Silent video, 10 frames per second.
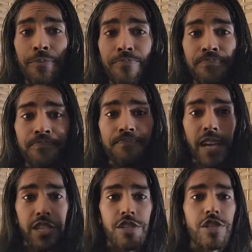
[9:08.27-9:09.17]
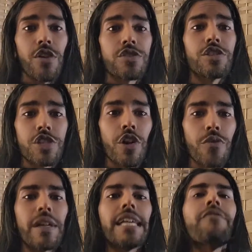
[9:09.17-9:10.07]
That just goes to show you
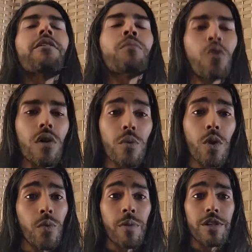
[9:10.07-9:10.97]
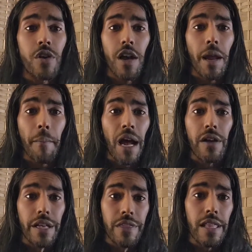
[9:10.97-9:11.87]
even more what we were talking about in
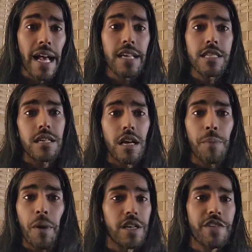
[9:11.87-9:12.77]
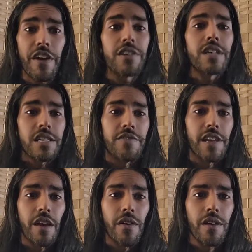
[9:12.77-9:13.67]
the last uh, Project Veritas video.
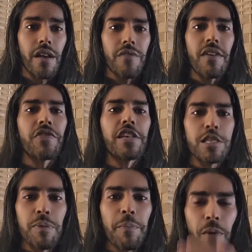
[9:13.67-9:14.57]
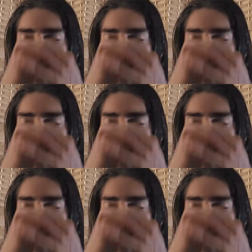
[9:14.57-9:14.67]
That these people have a